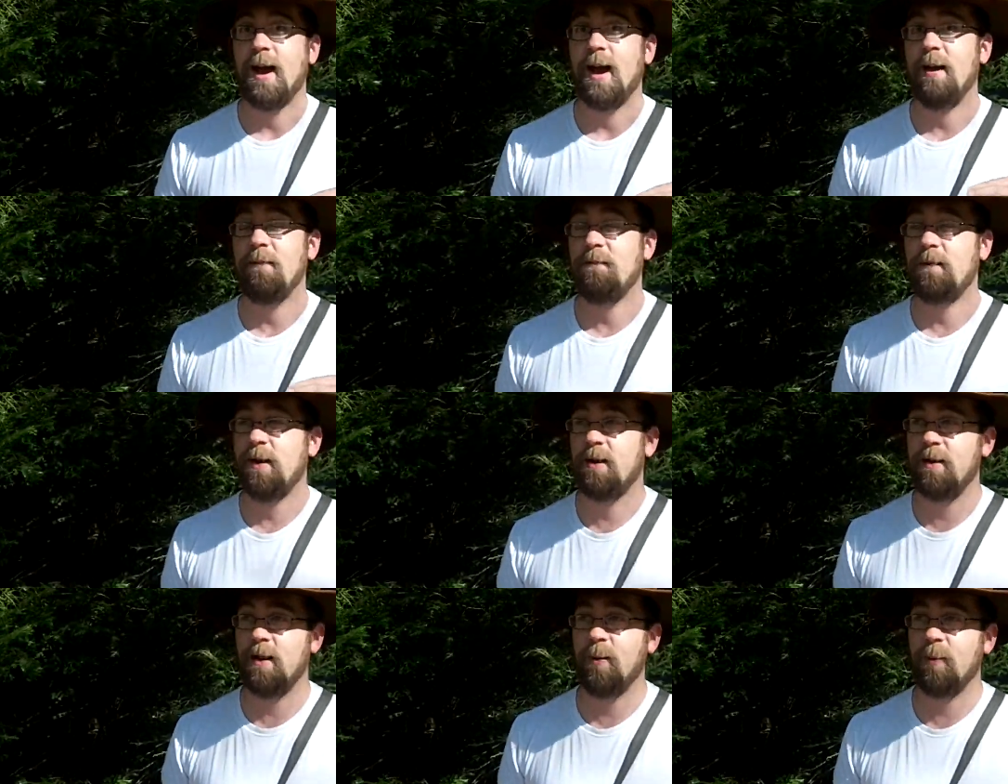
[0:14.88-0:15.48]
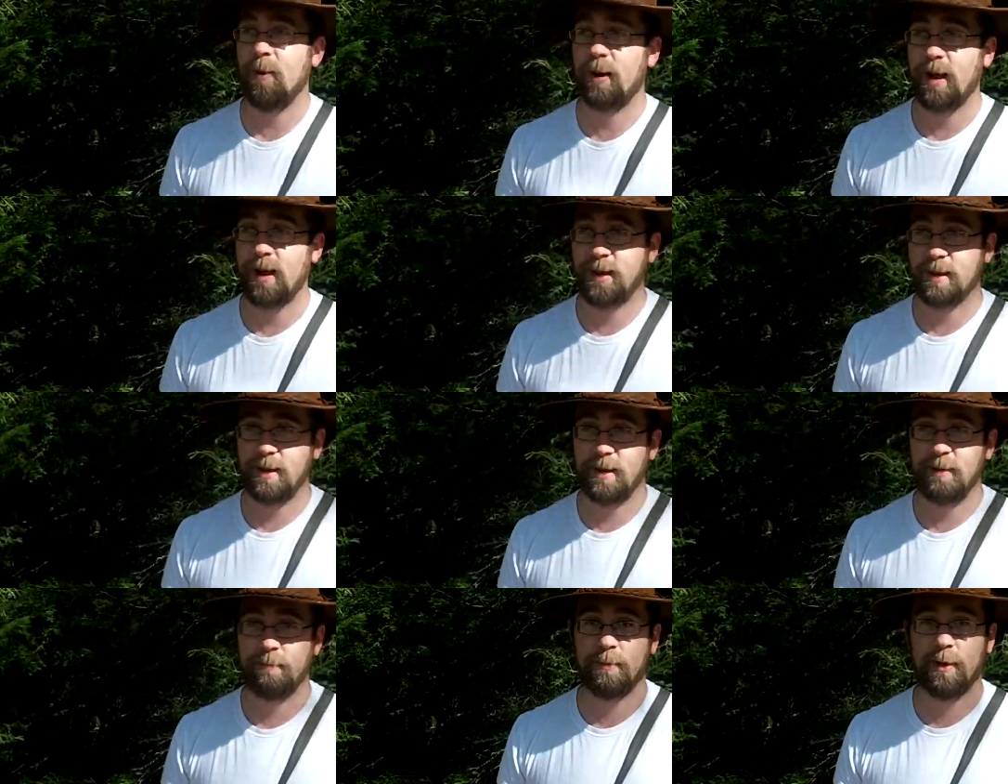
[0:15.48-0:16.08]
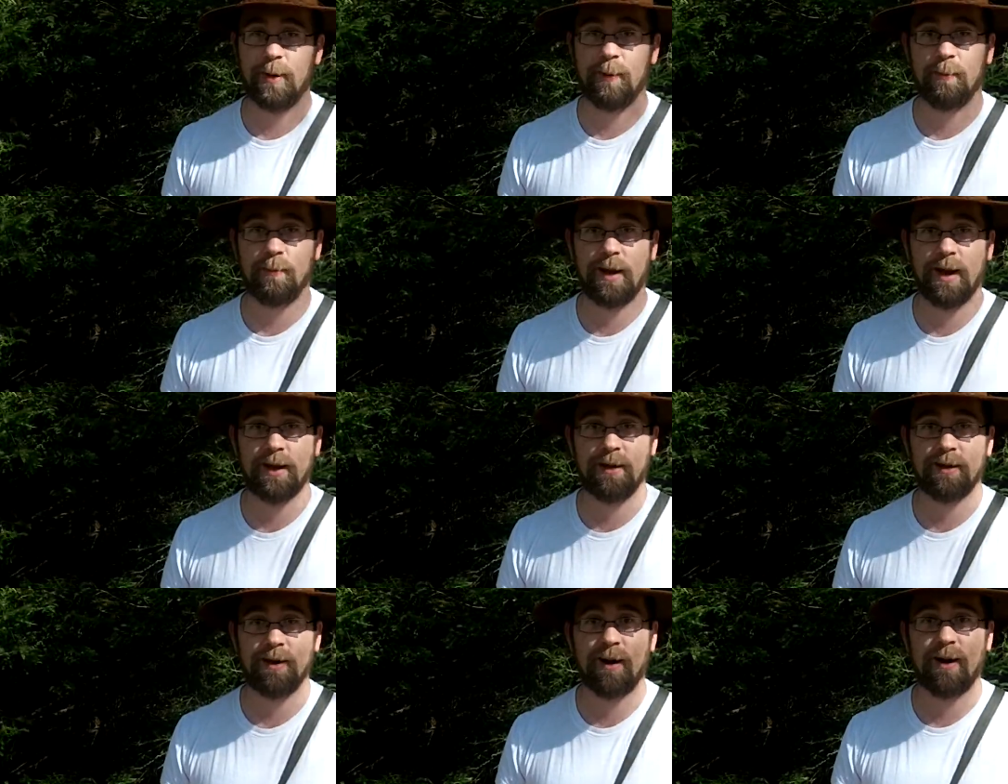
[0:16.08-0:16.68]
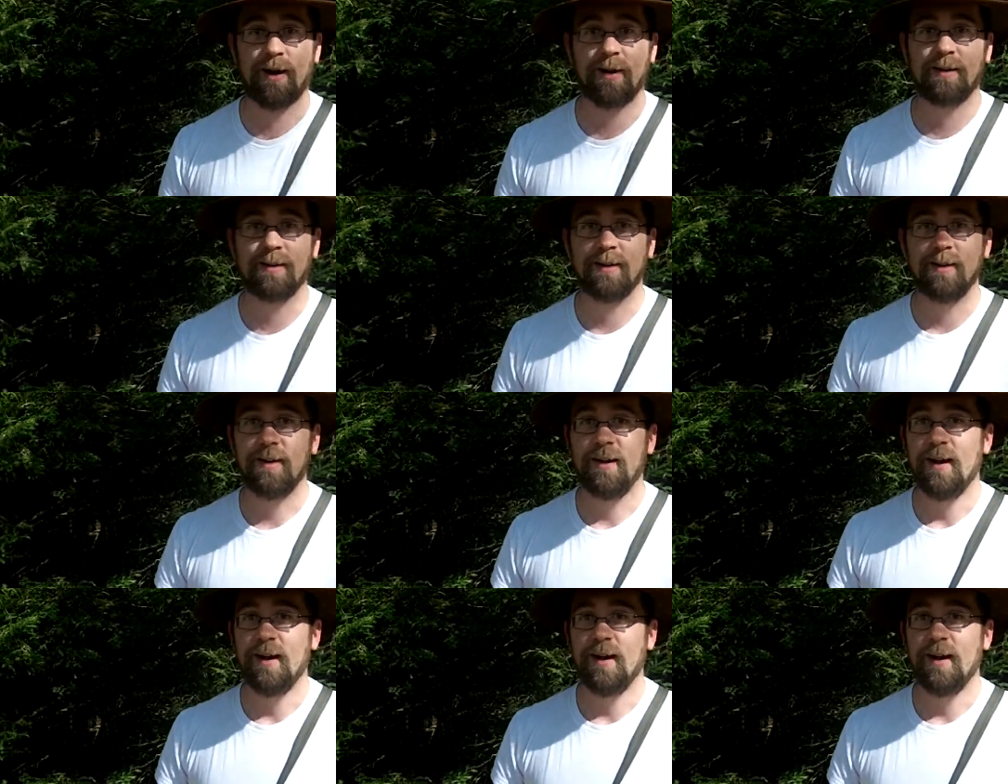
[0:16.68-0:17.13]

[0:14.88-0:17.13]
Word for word: I found out what I can eat in my own backyard.